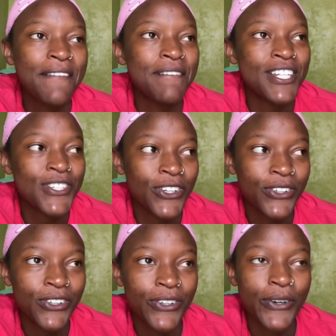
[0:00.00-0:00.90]
but
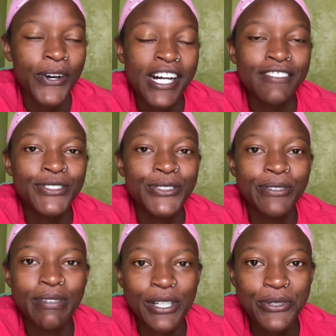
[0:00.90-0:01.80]
yo i have to
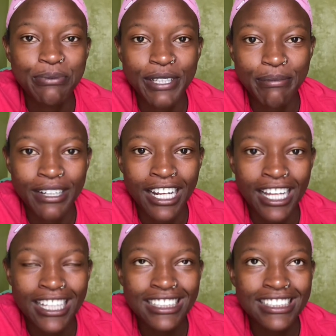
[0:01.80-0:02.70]
go back to my
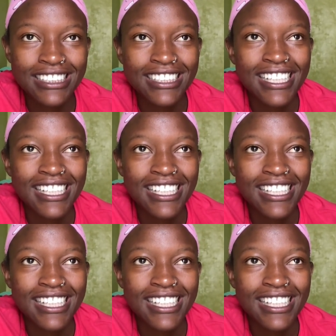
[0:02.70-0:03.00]
place